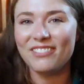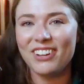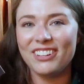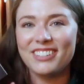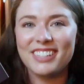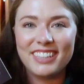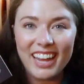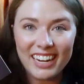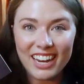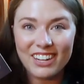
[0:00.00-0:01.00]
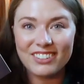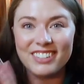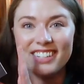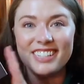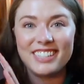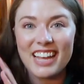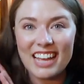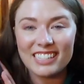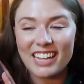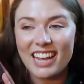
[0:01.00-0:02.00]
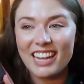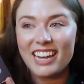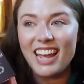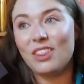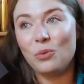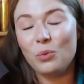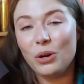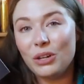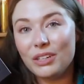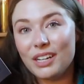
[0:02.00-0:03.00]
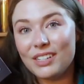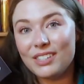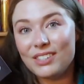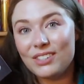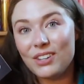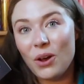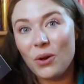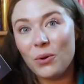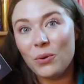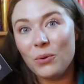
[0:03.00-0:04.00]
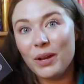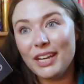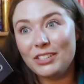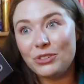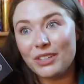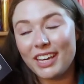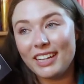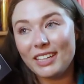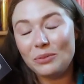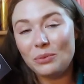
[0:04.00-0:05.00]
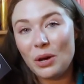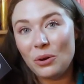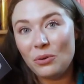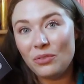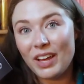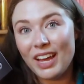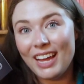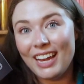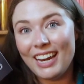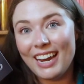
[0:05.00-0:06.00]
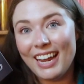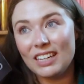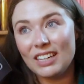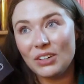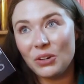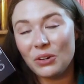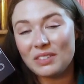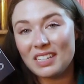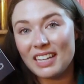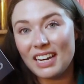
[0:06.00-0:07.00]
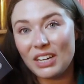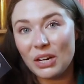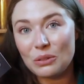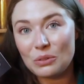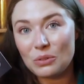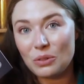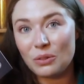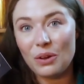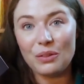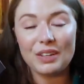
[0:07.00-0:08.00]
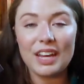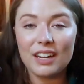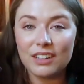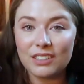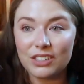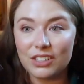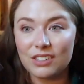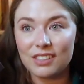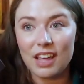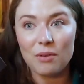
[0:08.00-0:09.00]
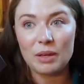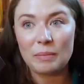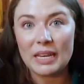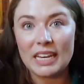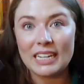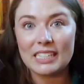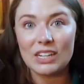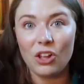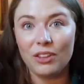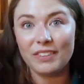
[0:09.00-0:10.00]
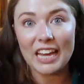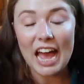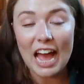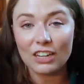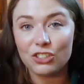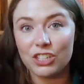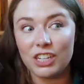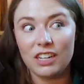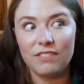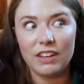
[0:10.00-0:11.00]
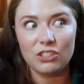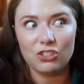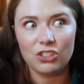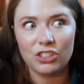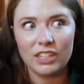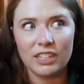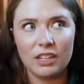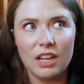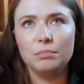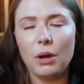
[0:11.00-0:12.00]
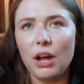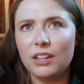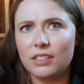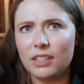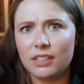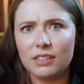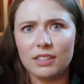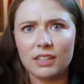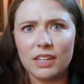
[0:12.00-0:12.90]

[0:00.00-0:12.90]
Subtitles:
It follows Selena, who is an assassin. The world is so intricately woven, and the growth Selena goes through, all the characters that we meet, all of the action and adventure and politics and